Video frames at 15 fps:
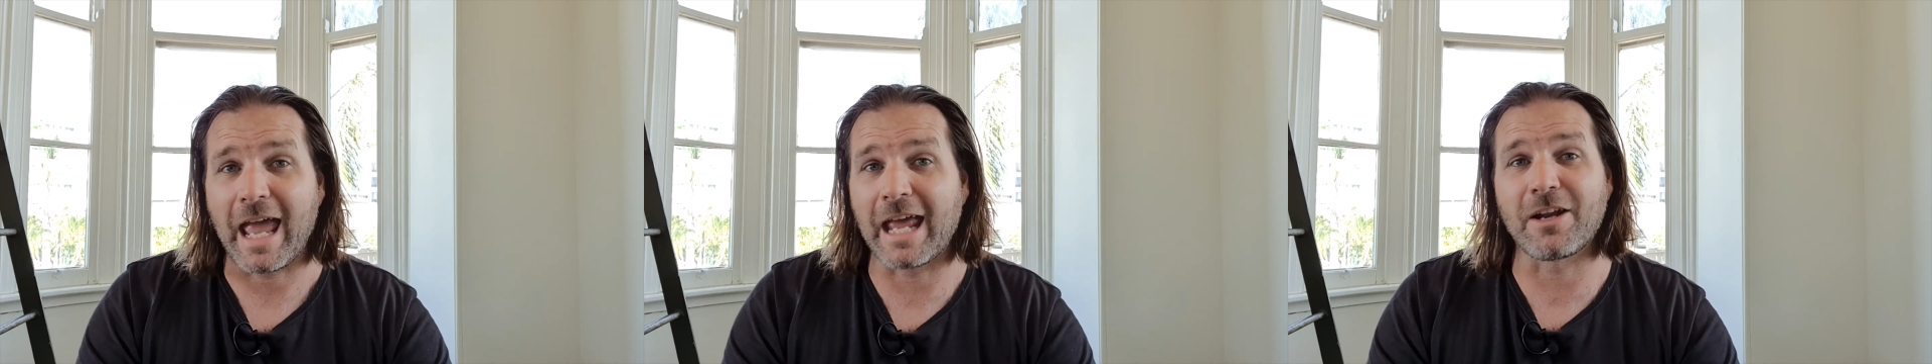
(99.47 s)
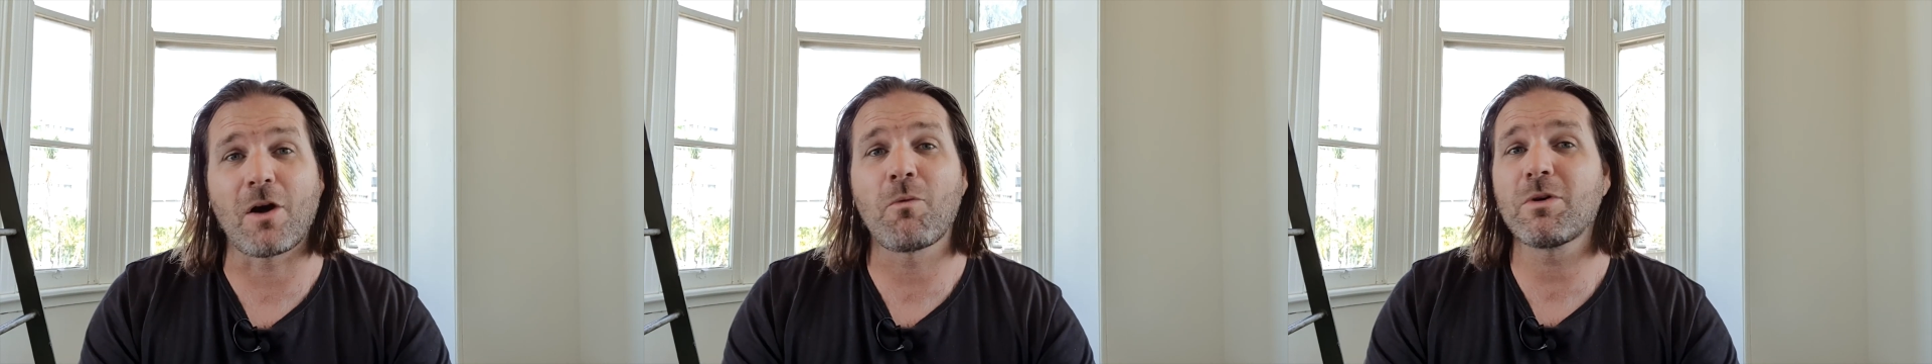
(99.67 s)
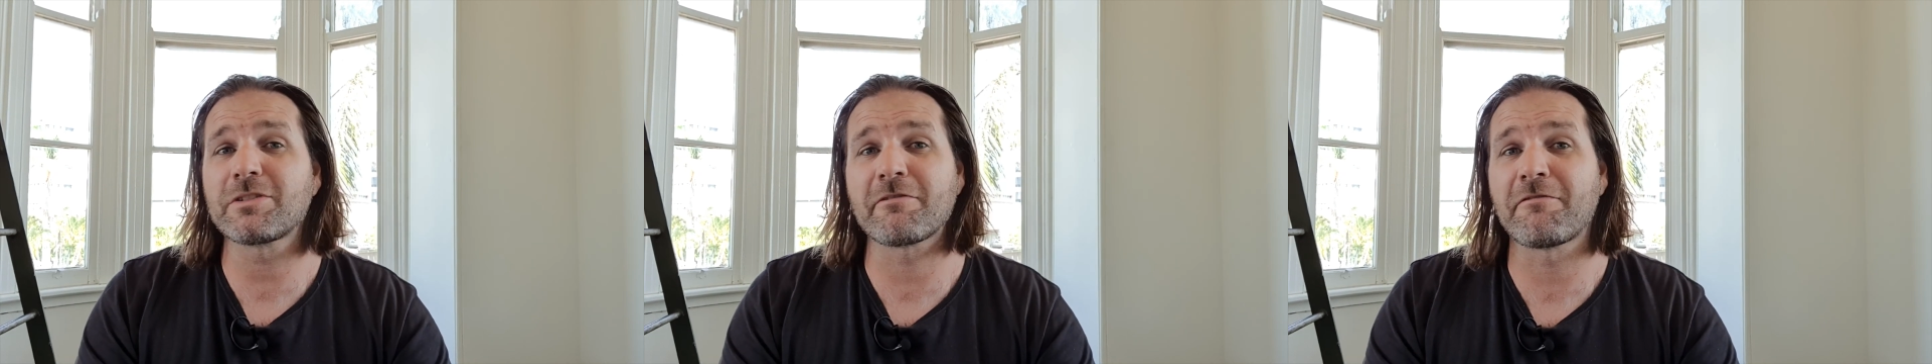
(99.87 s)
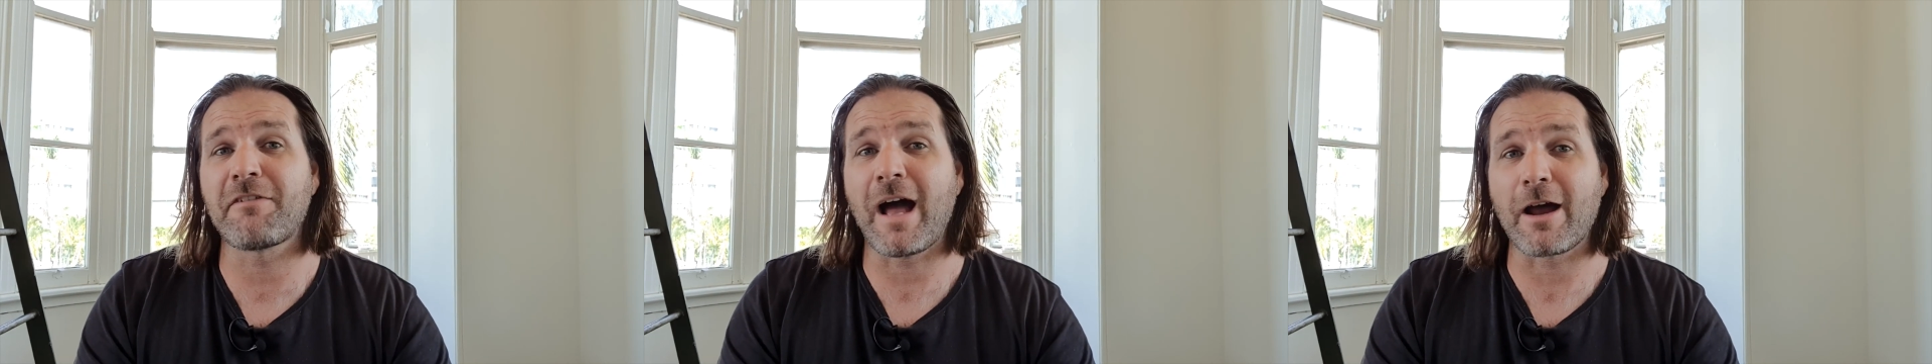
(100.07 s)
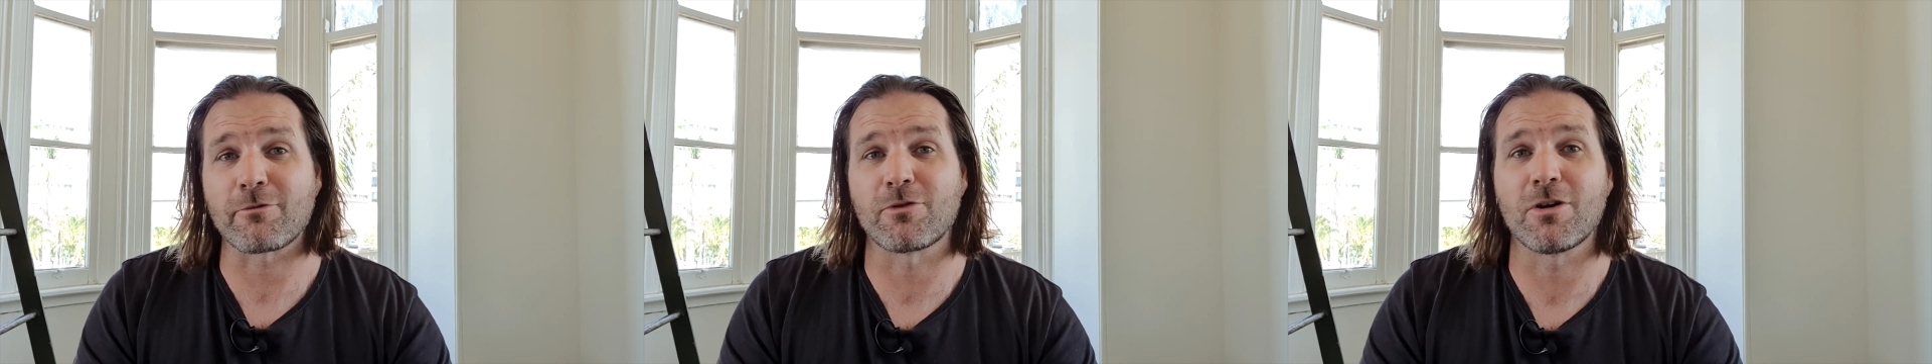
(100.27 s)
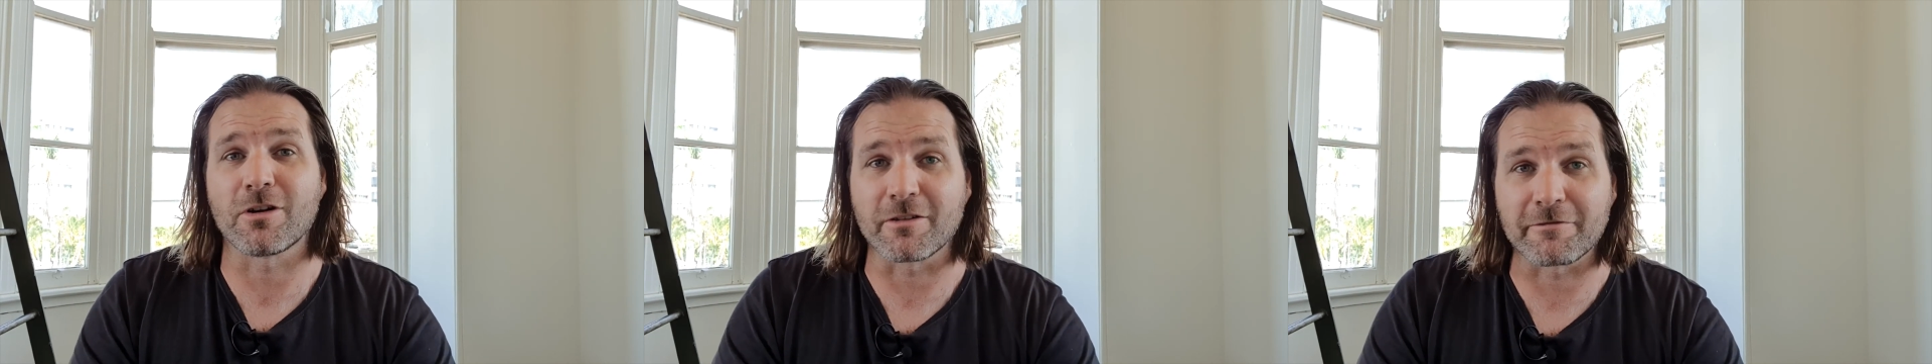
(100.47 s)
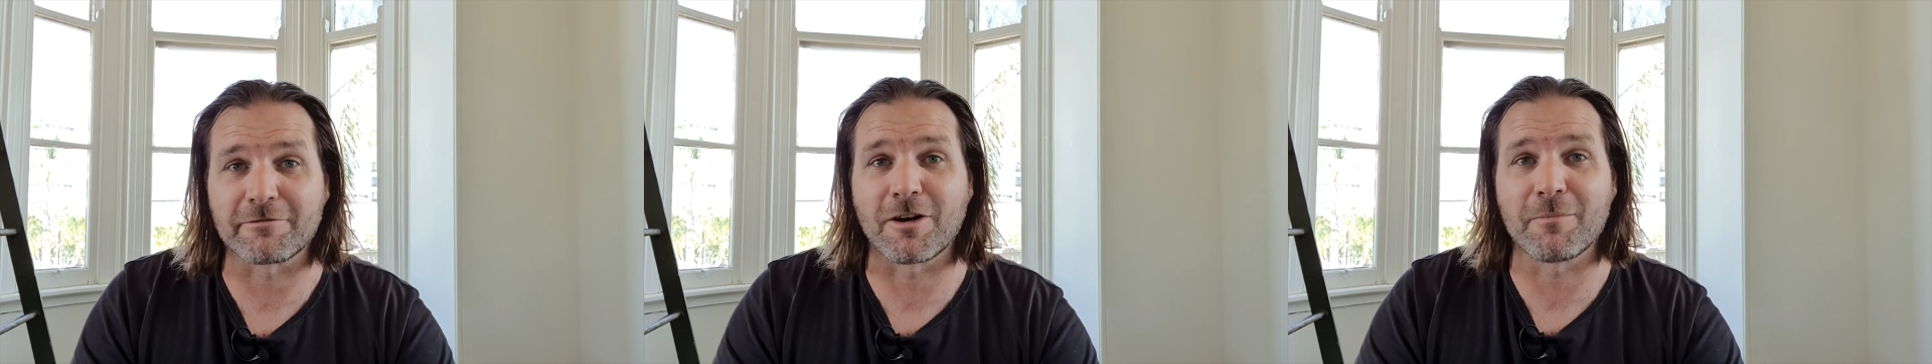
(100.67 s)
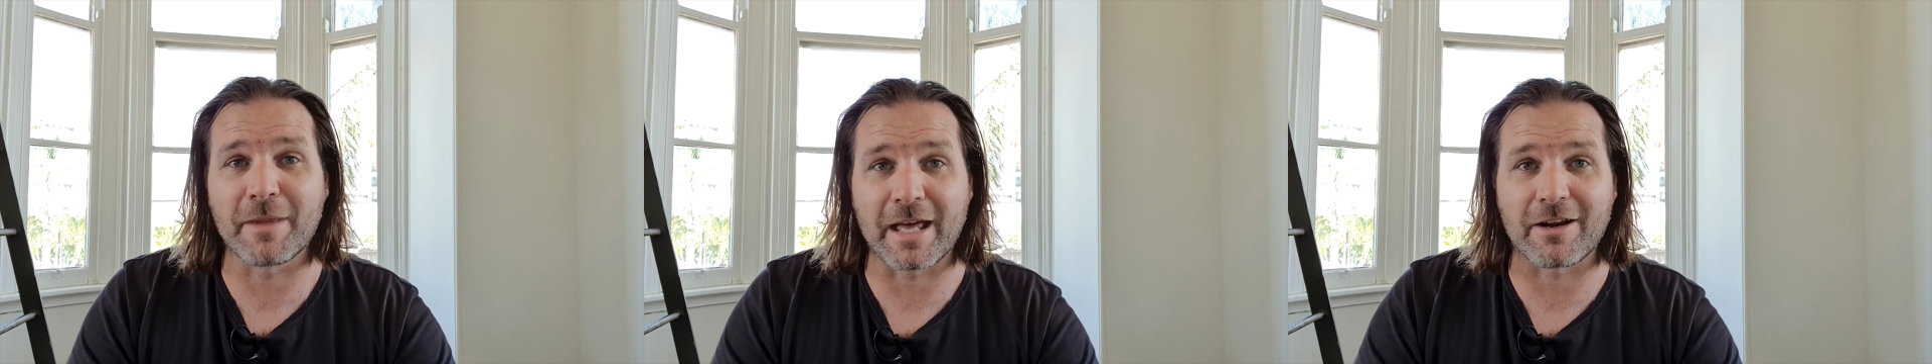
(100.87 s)
And I wasn't far wrong
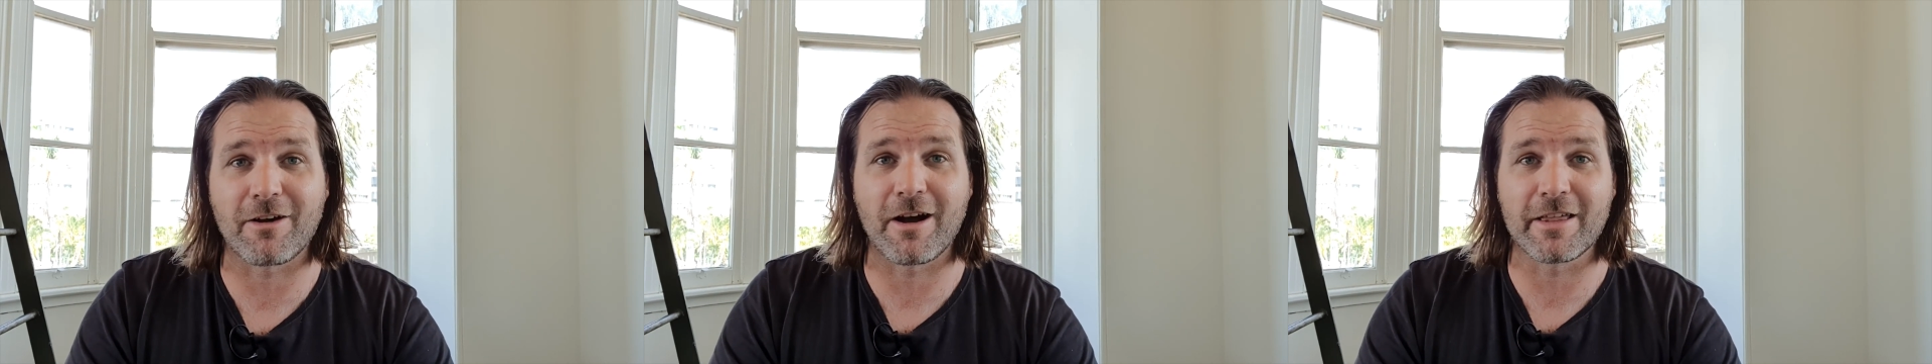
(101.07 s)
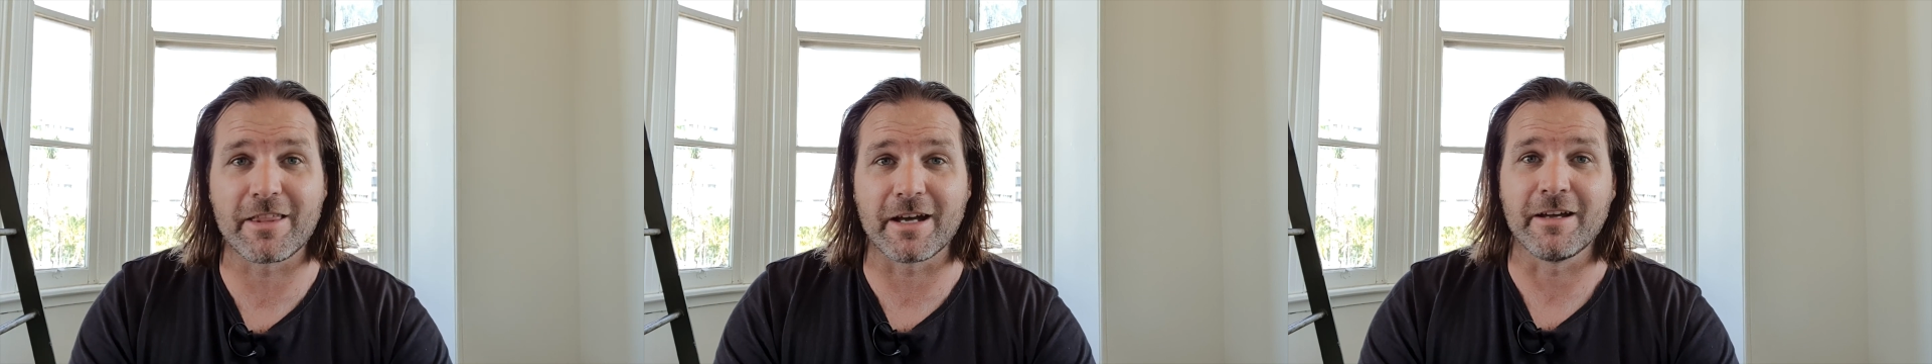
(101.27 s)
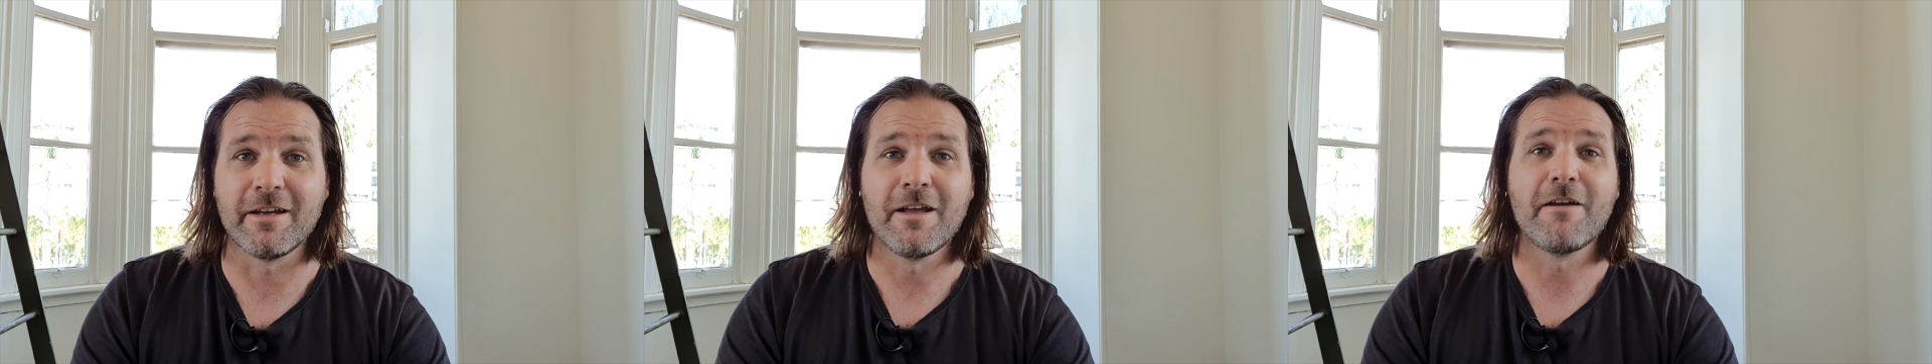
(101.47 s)
from that either.